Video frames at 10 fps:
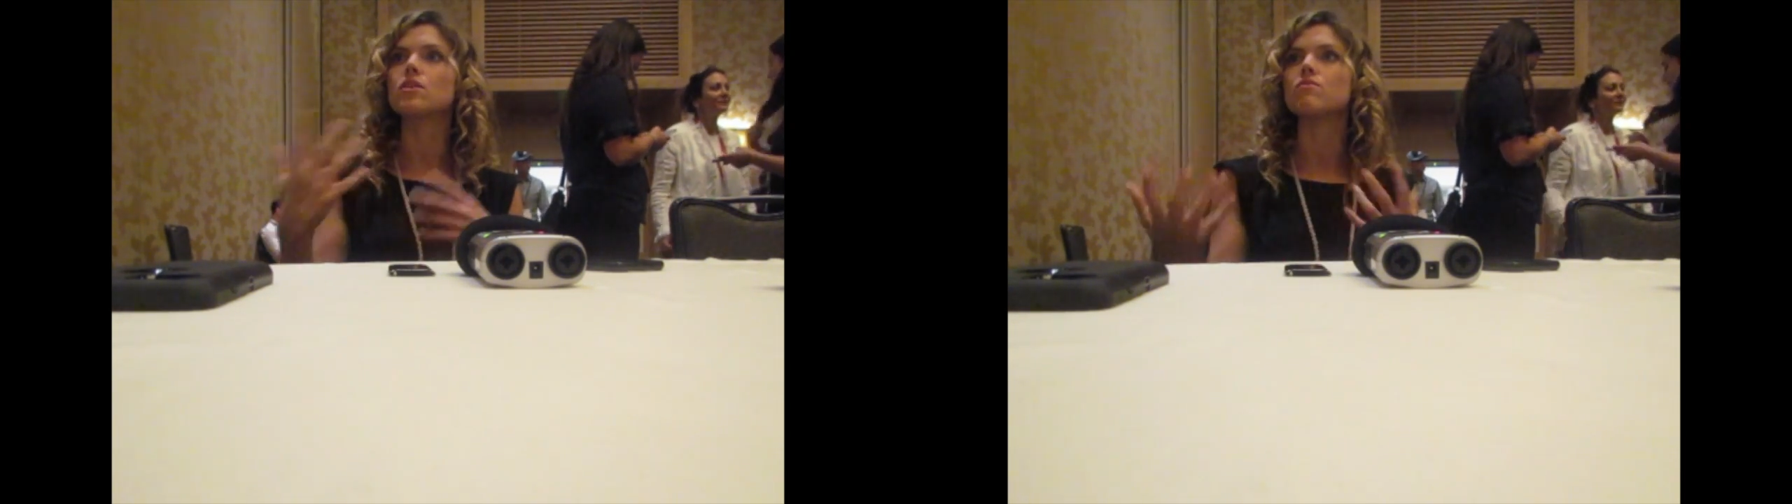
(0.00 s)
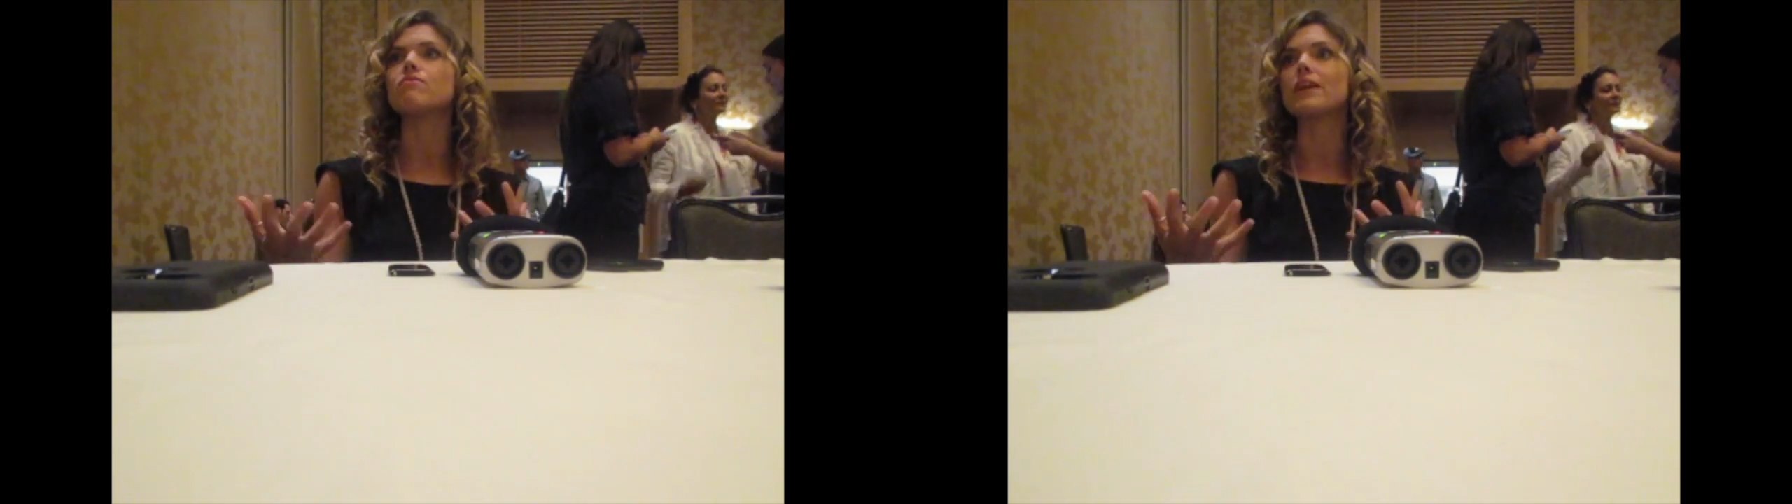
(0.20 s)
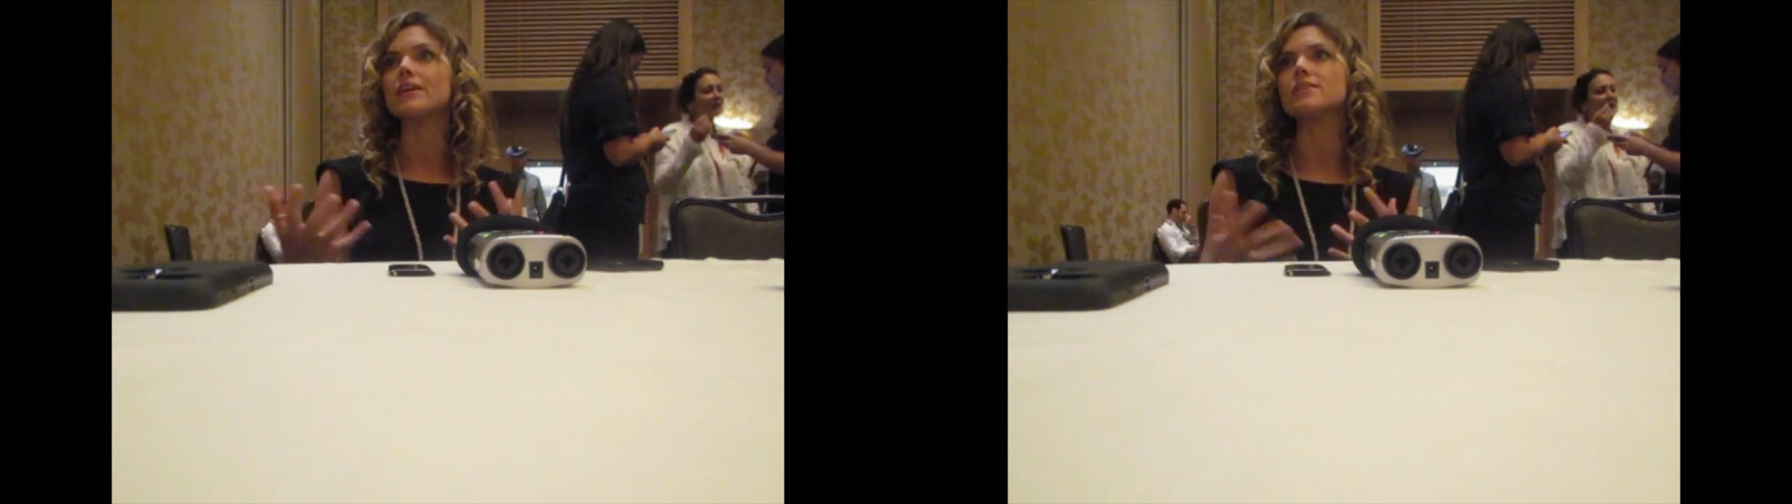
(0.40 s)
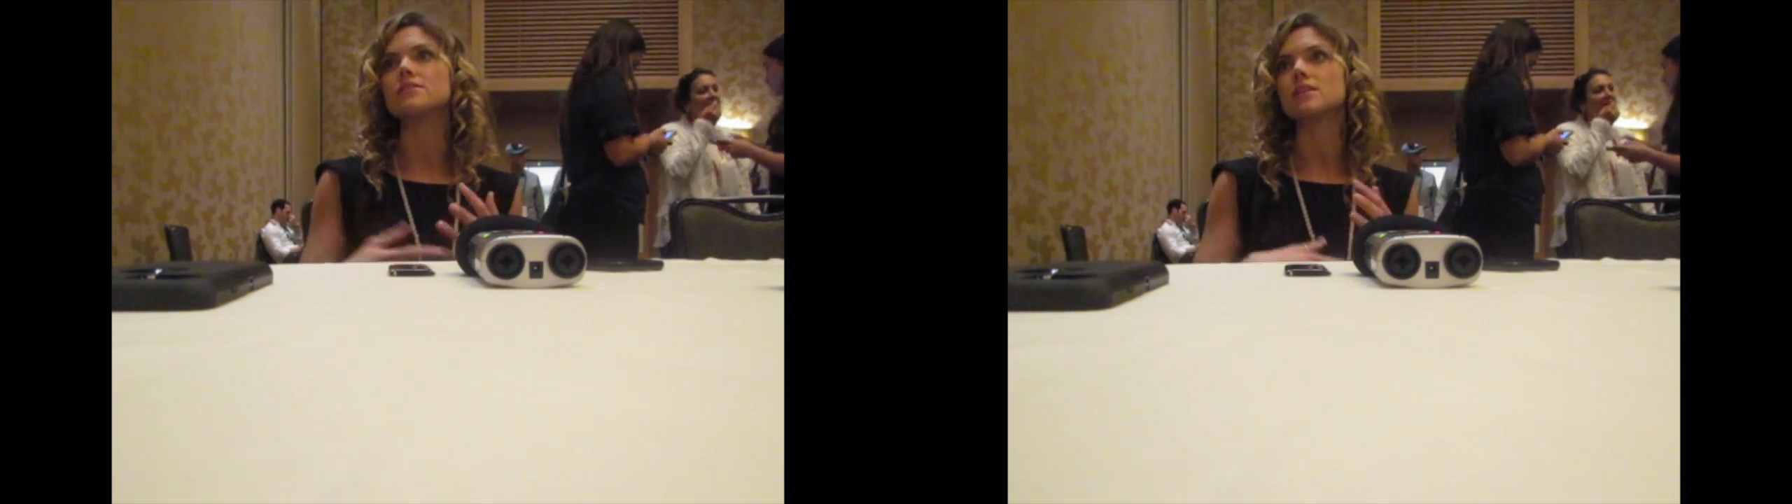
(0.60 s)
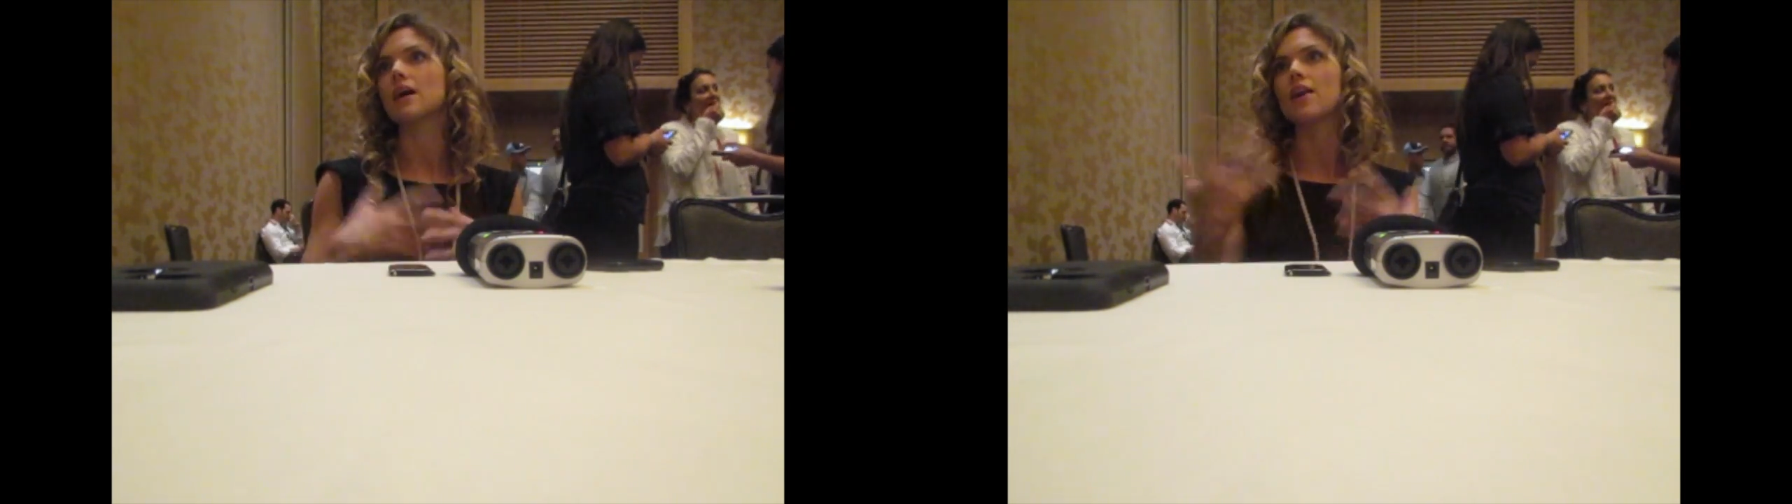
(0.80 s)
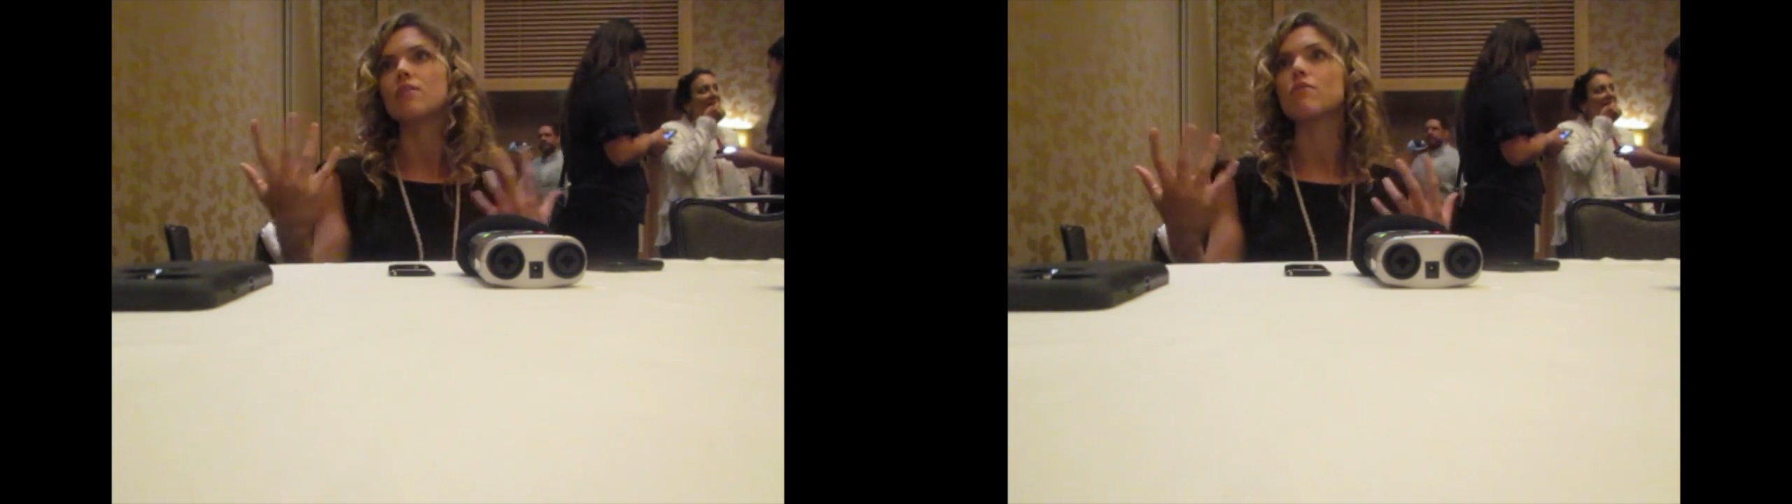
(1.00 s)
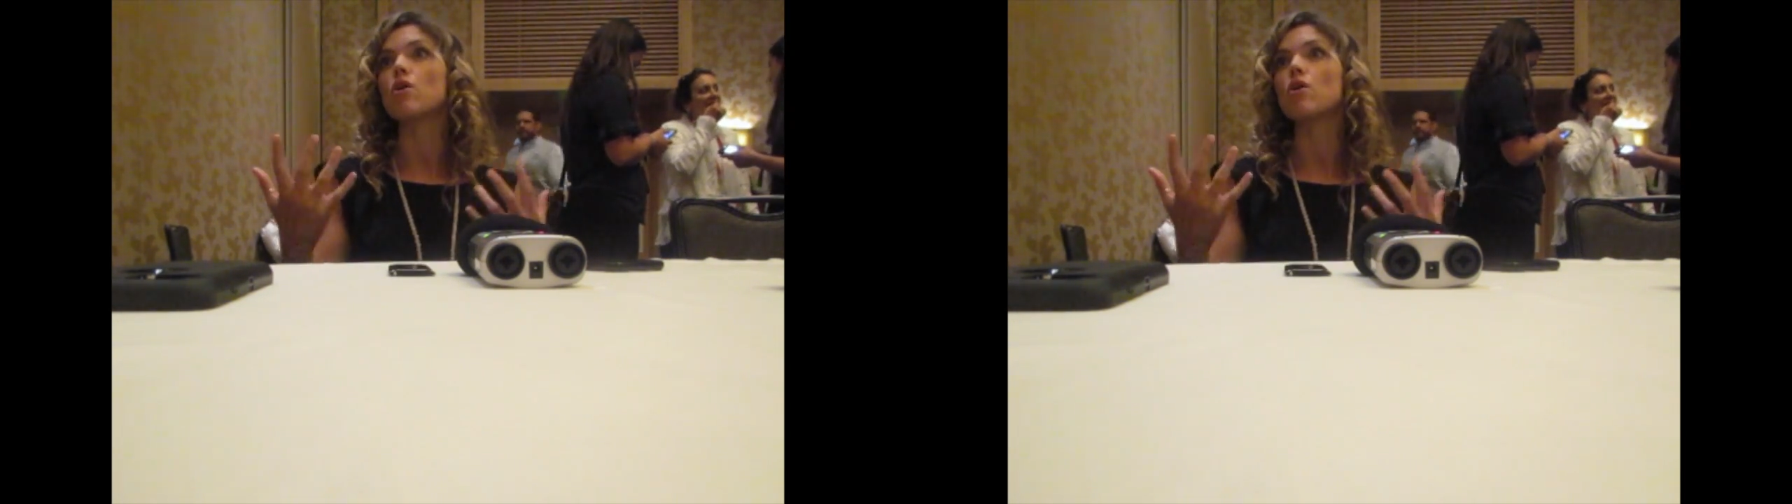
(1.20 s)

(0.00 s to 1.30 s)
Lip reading: the villains are kind of